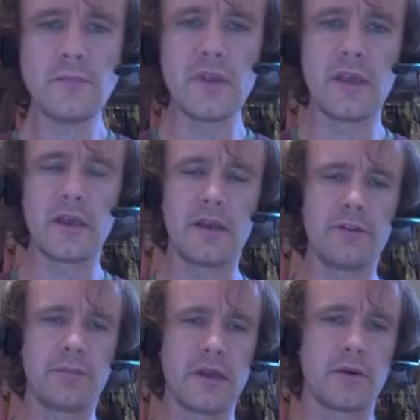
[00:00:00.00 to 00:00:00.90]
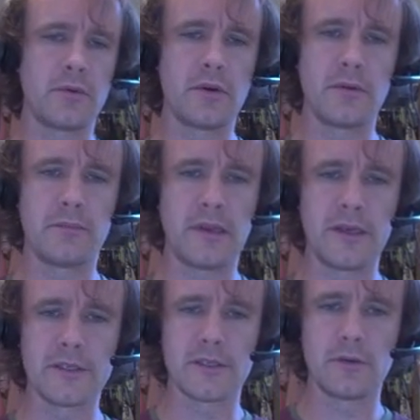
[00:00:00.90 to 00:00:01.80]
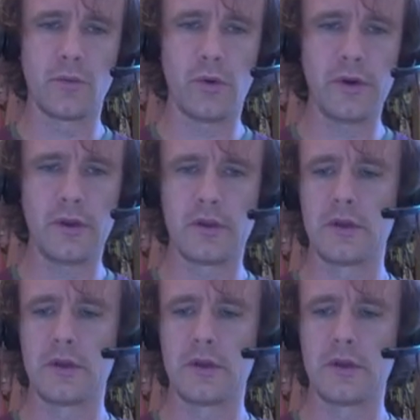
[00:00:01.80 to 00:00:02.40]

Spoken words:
if player 1 plays 1,